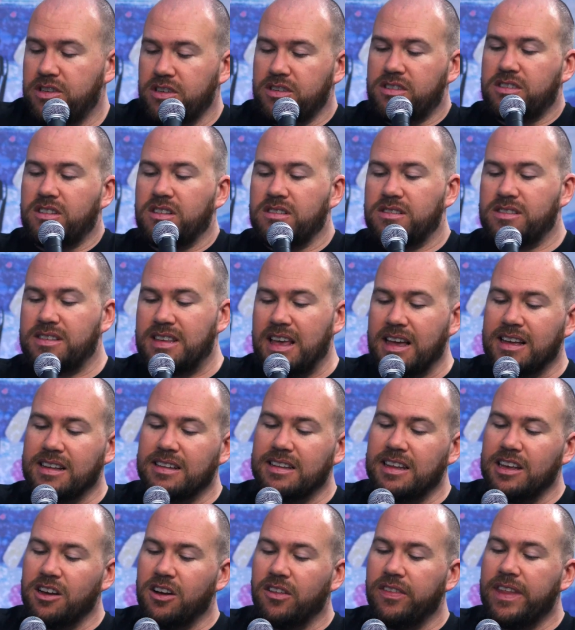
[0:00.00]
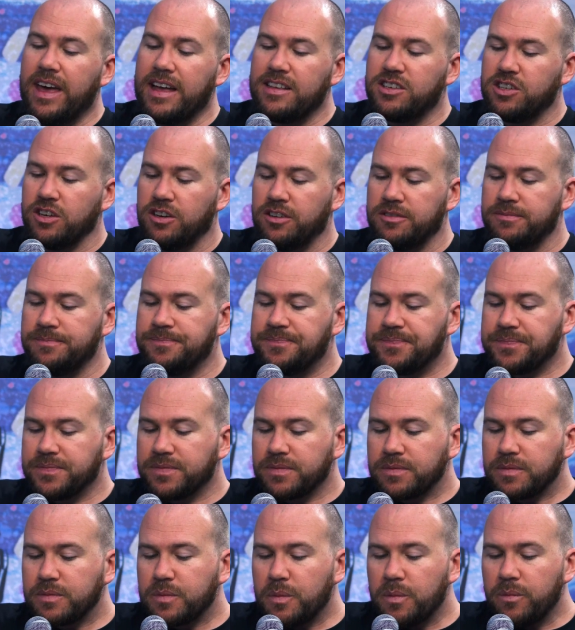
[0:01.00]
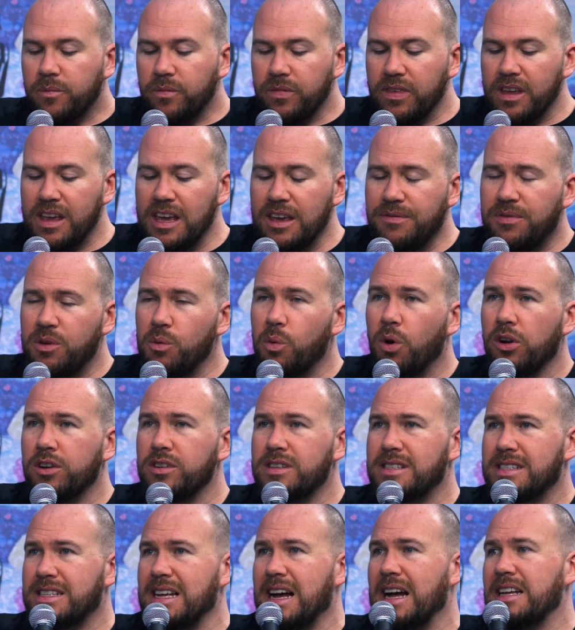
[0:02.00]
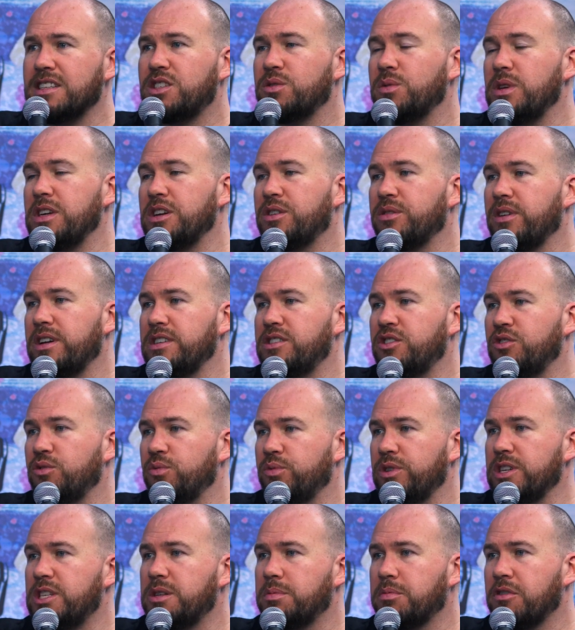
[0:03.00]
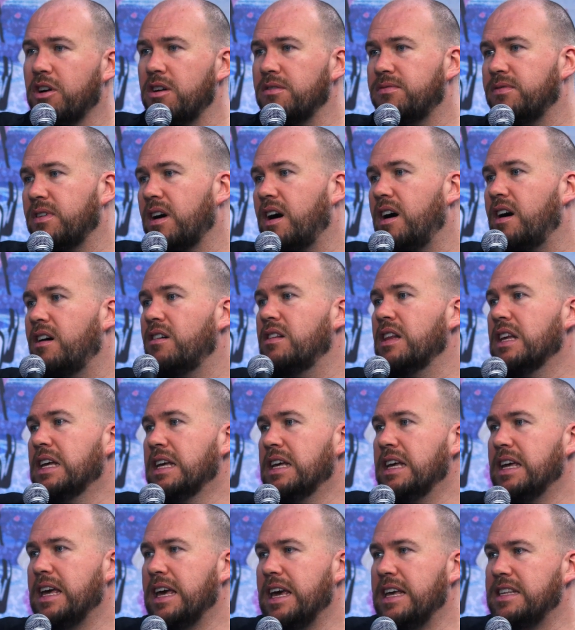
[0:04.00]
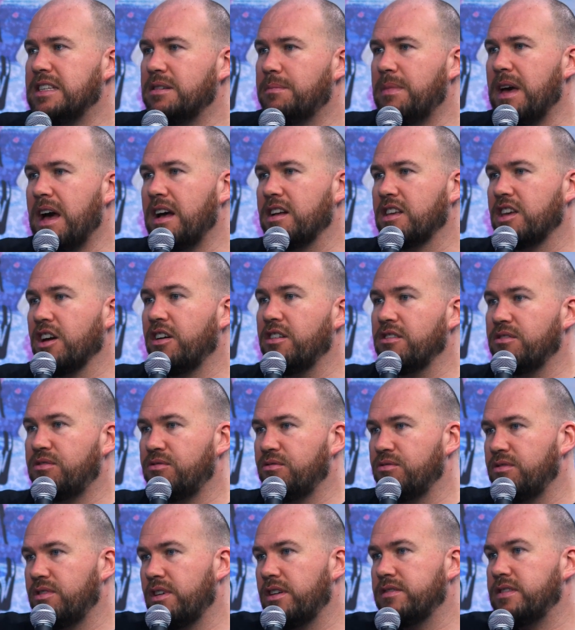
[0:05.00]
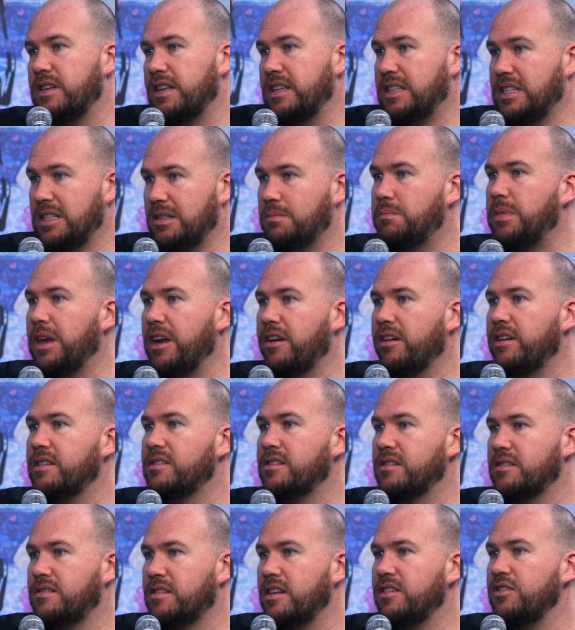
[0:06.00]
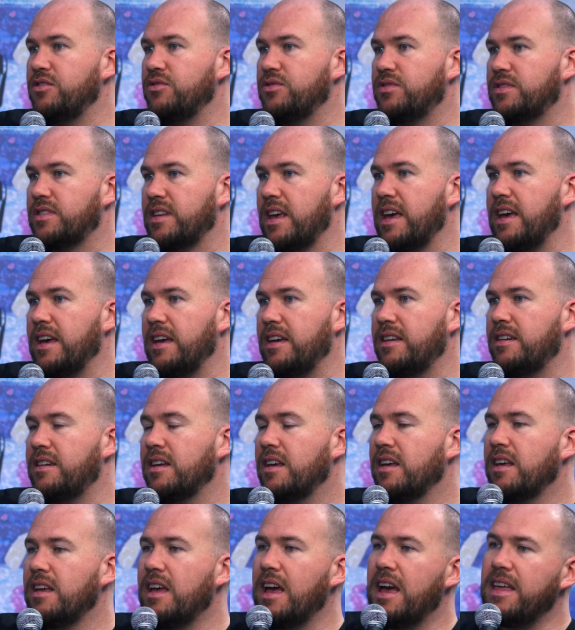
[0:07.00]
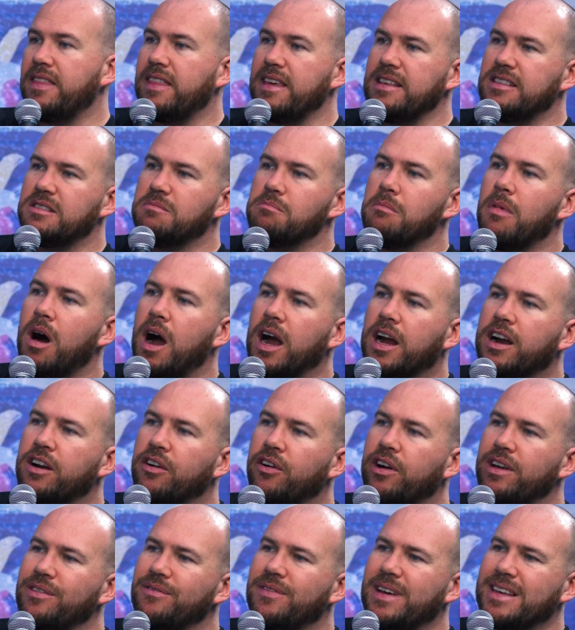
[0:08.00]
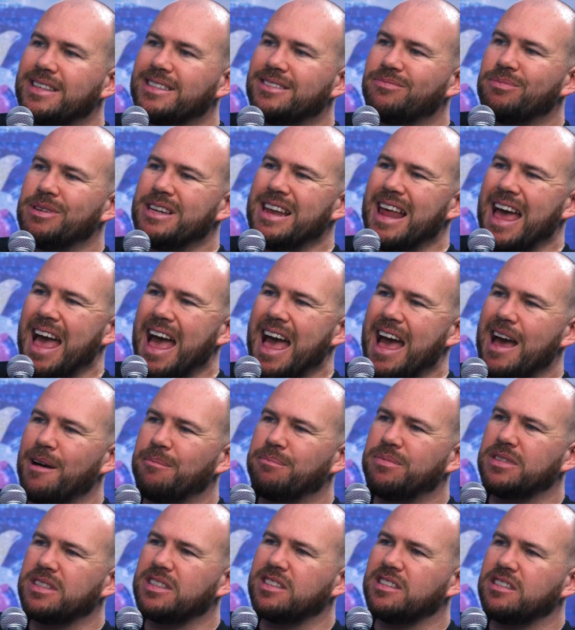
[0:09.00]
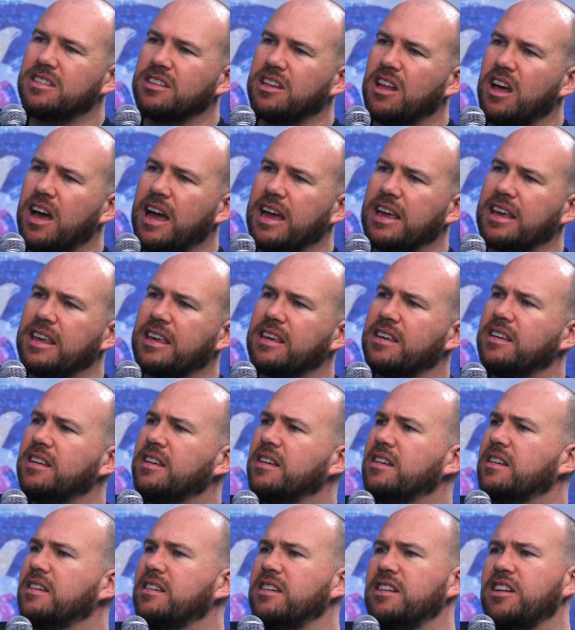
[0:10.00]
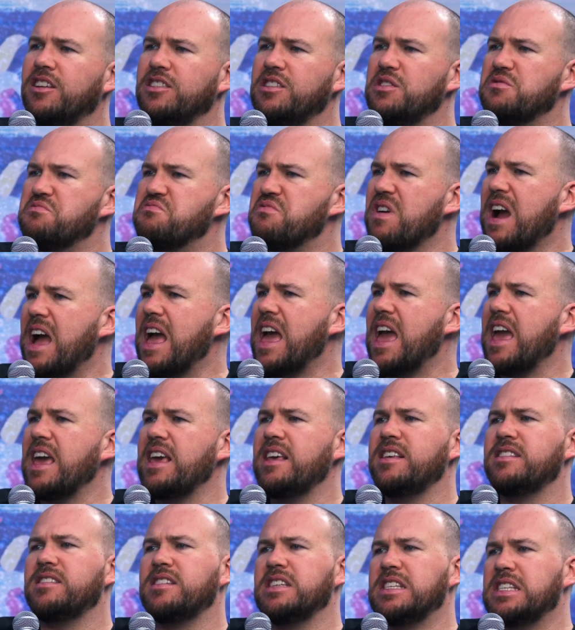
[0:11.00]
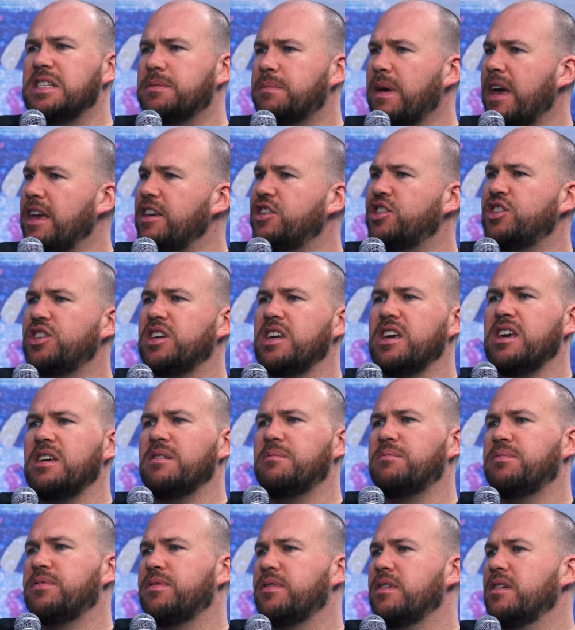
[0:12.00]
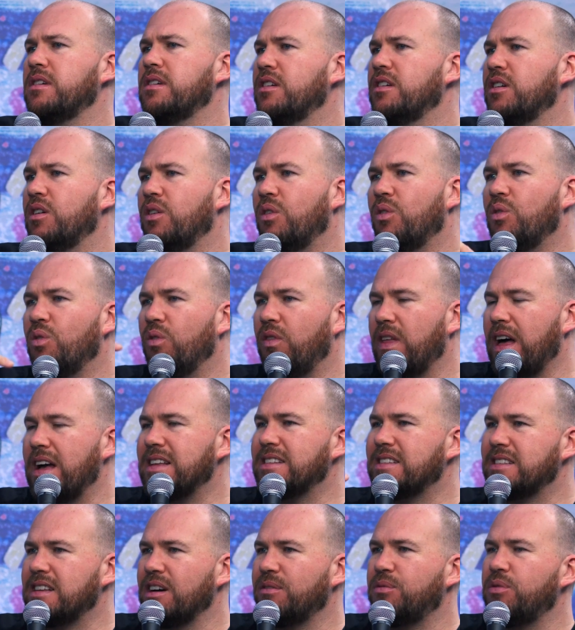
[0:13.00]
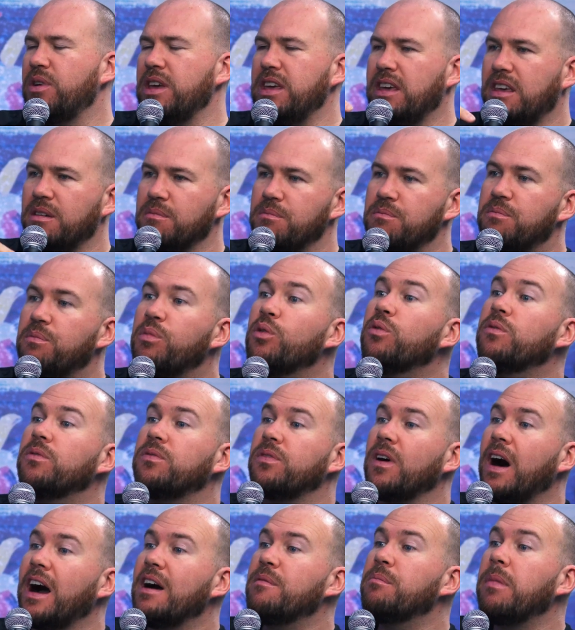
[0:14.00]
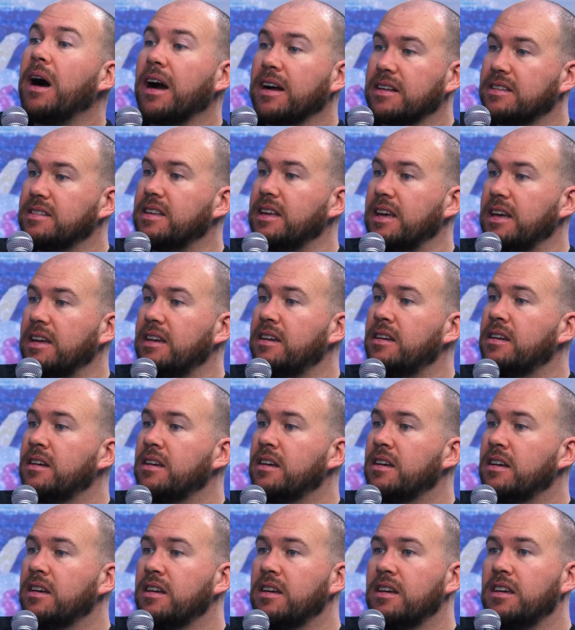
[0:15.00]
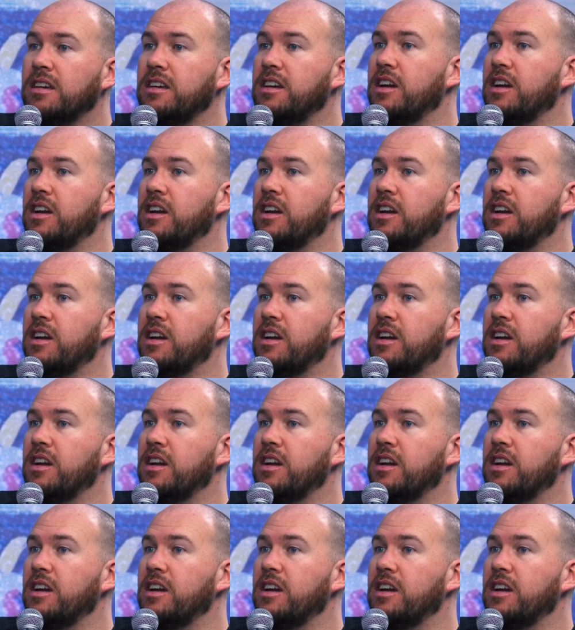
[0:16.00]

just secondly on that, John, if you want to start to increase your risk profile, it's about going through those experiences that you said and these micro investment apps like, your Raise, your Spaceship, all that stuff where you can put $5 in.